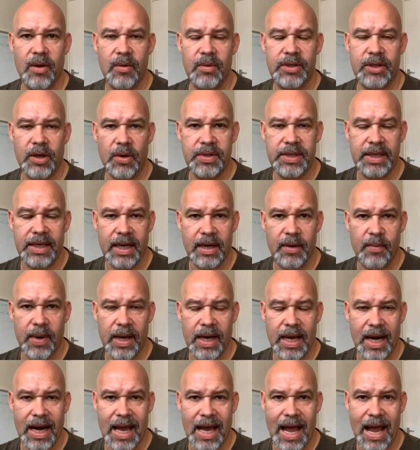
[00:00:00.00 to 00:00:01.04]
So today we're
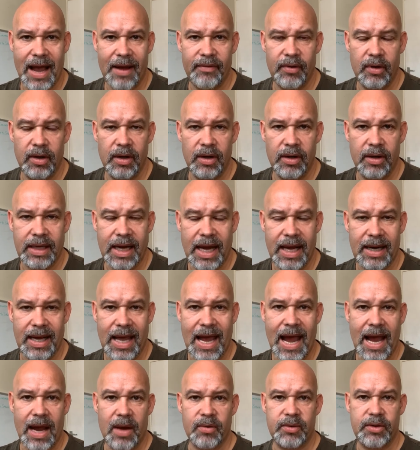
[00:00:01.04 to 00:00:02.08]
going to have a look at
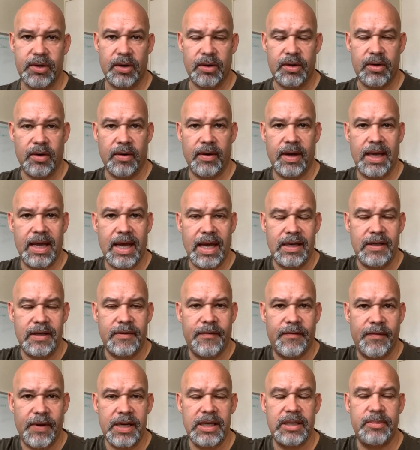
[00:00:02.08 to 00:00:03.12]
how to create
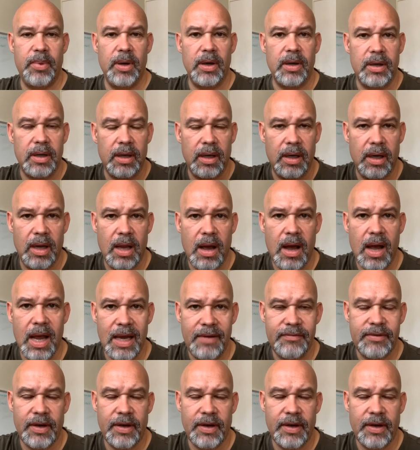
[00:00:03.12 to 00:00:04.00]
Facebook Lives.